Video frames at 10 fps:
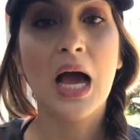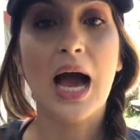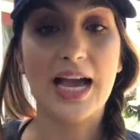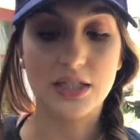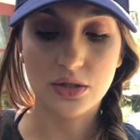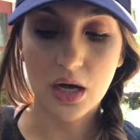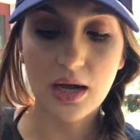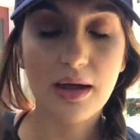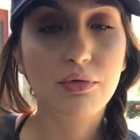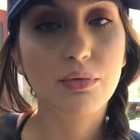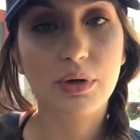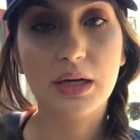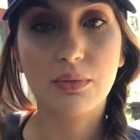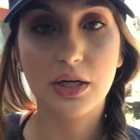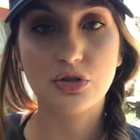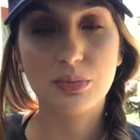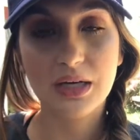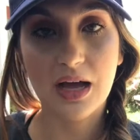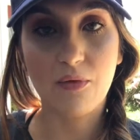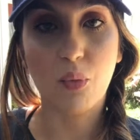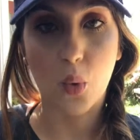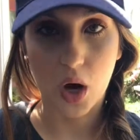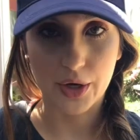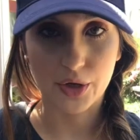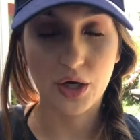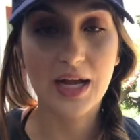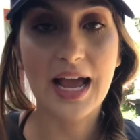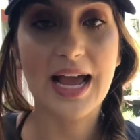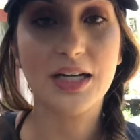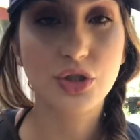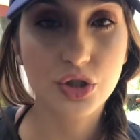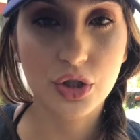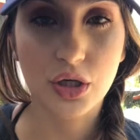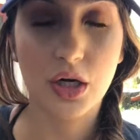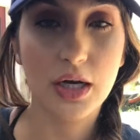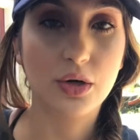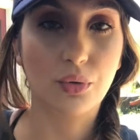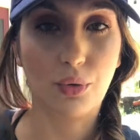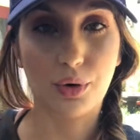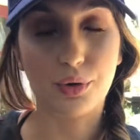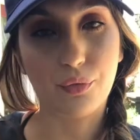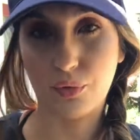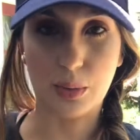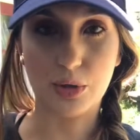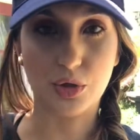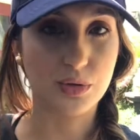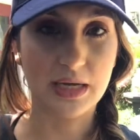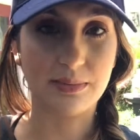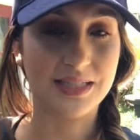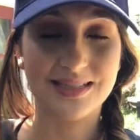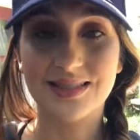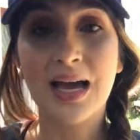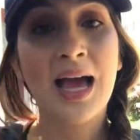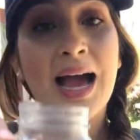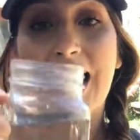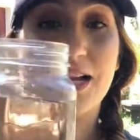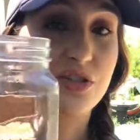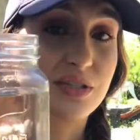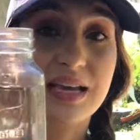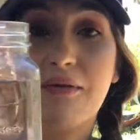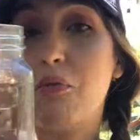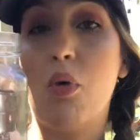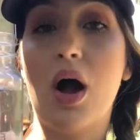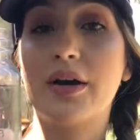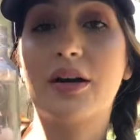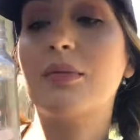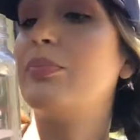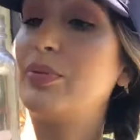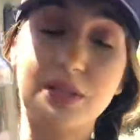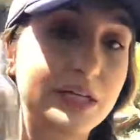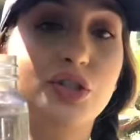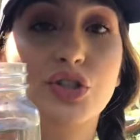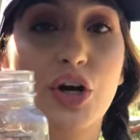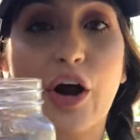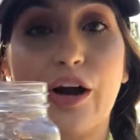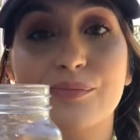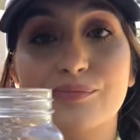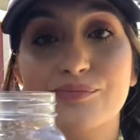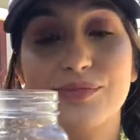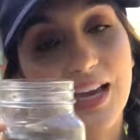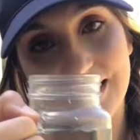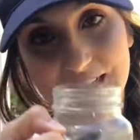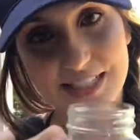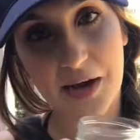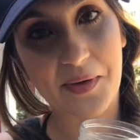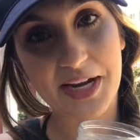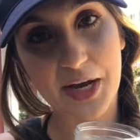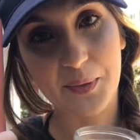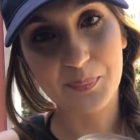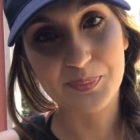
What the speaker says: I do not have a rearrangement of water and sugar in order to form a new substance. I just have water plus sugar, and that's how I know.